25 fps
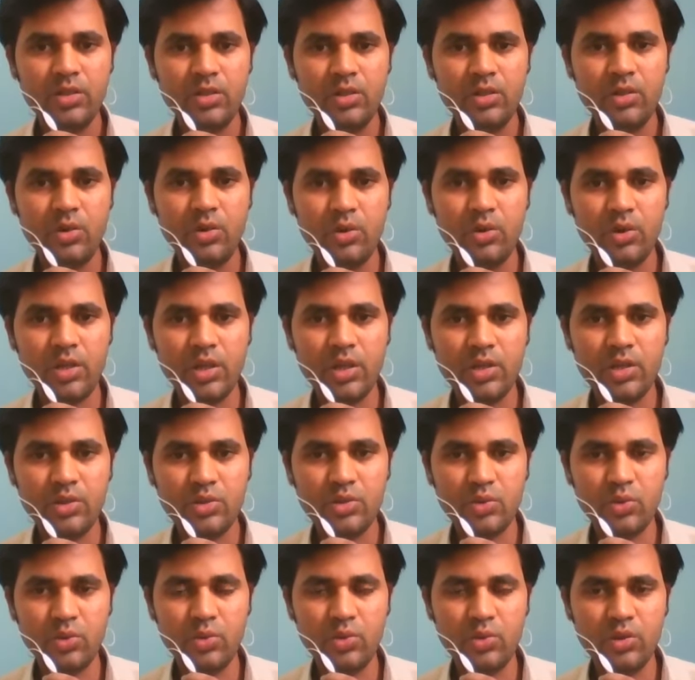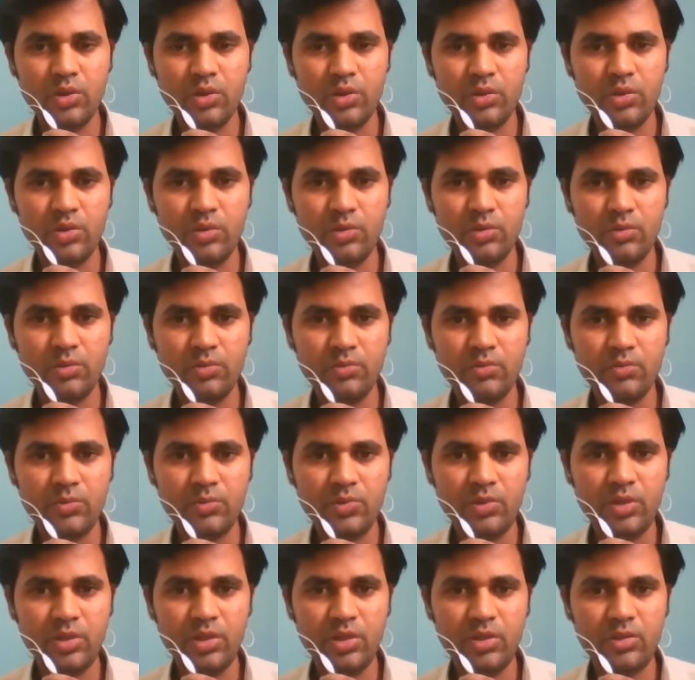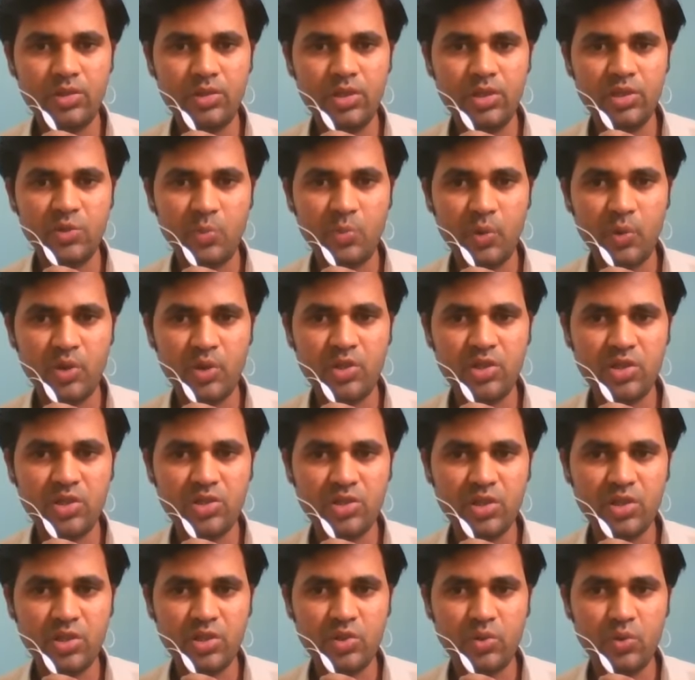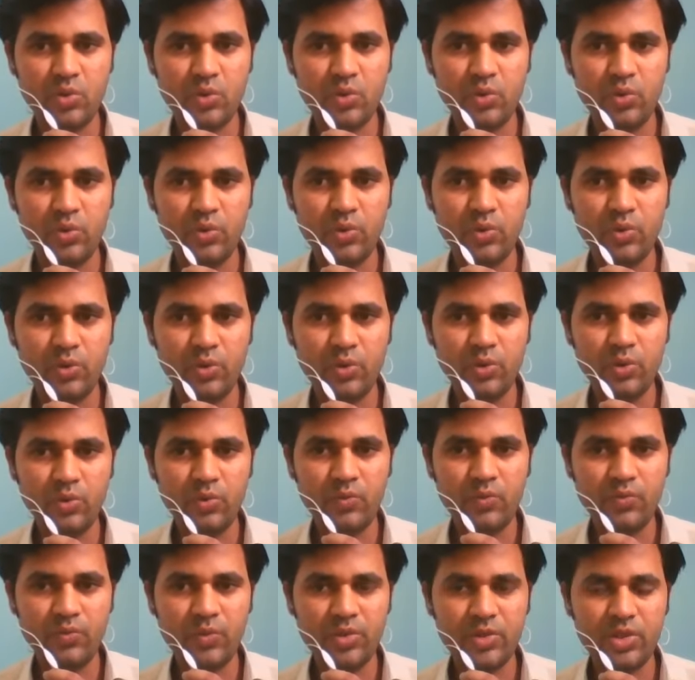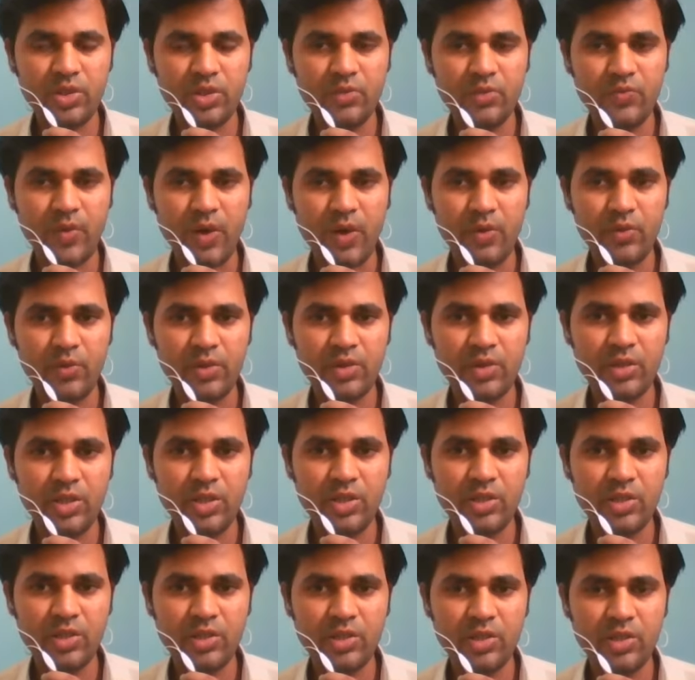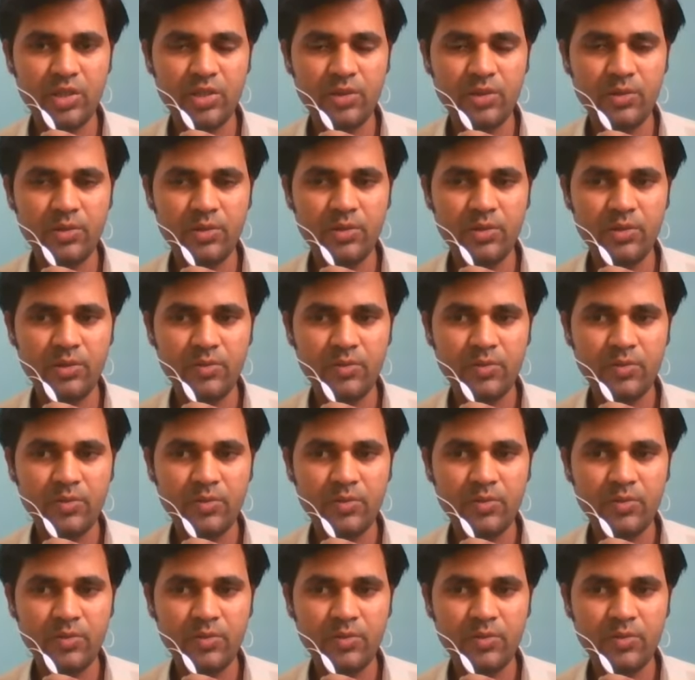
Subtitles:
Okay, so the sporangious tissue which is found in the